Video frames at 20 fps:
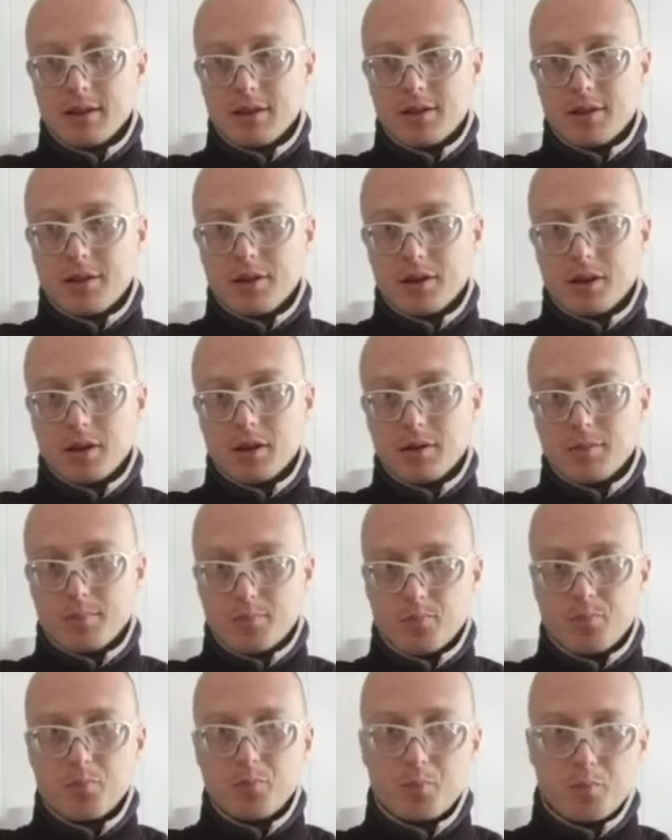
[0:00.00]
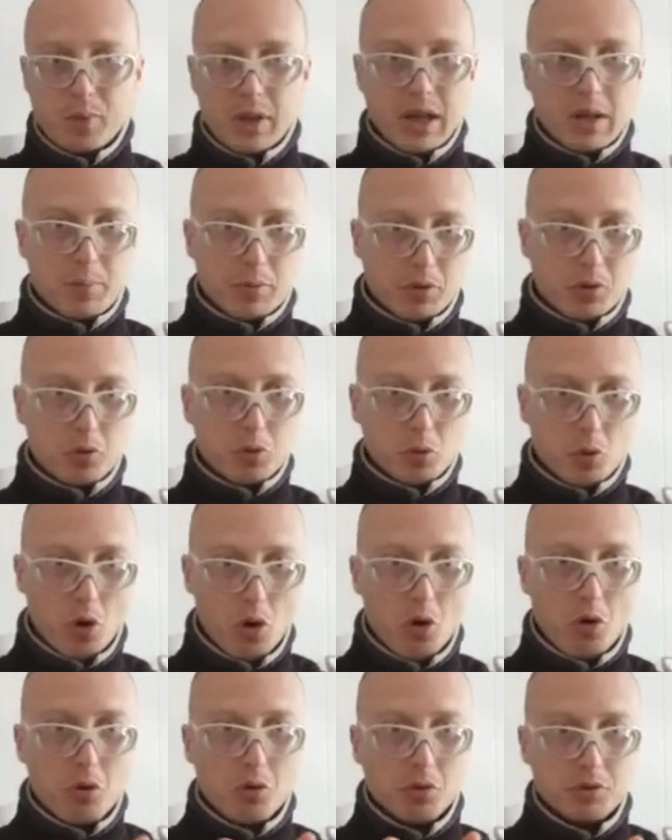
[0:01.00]
the people
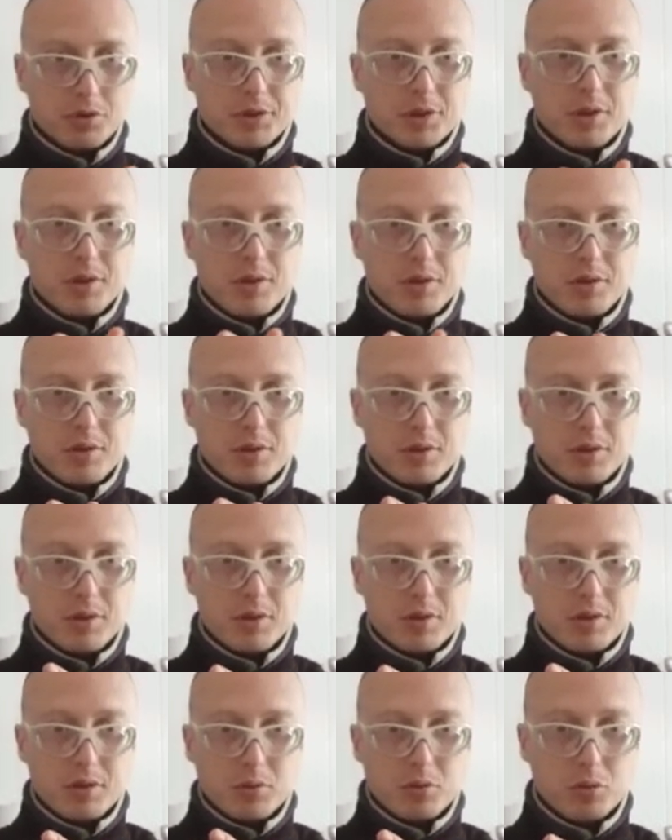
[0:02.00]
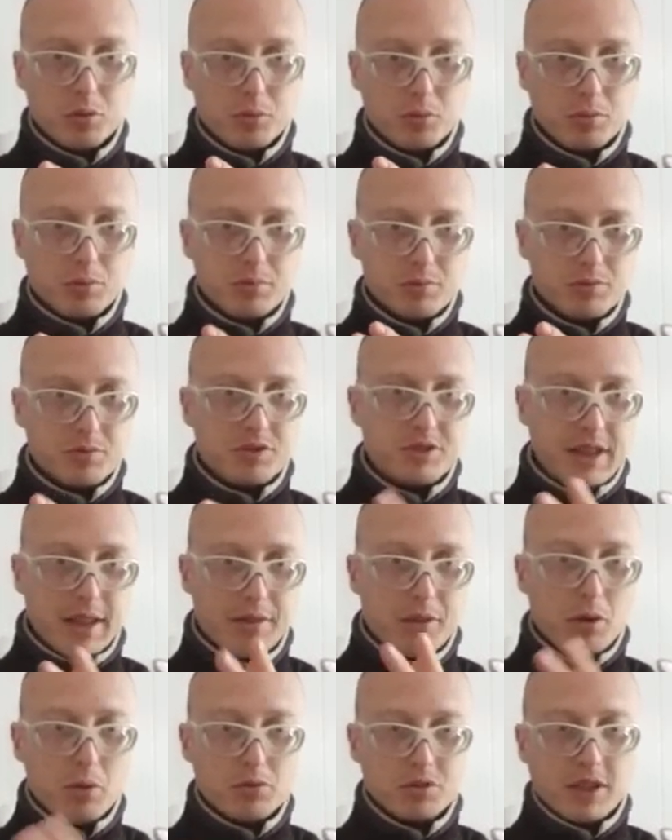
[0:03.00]
who
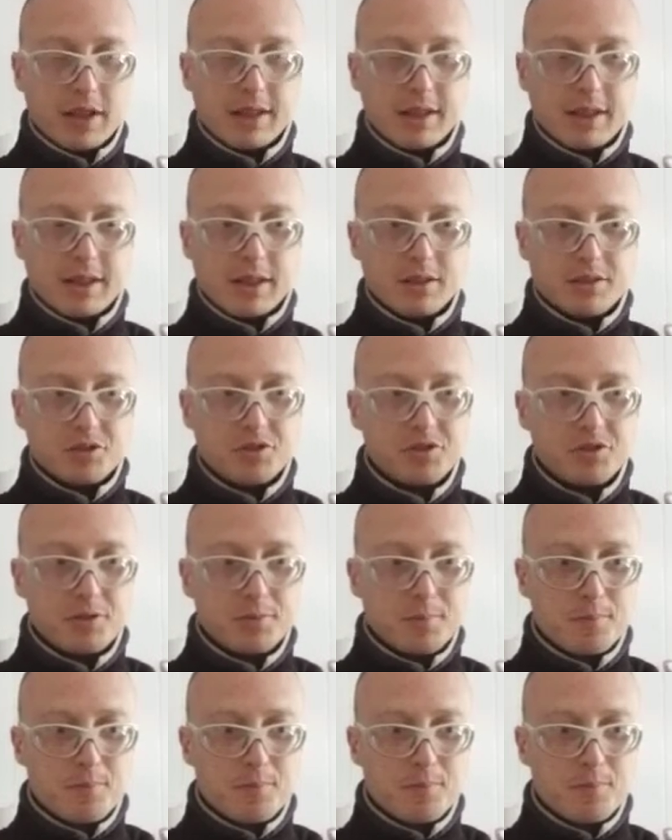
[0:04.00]
said those ideas.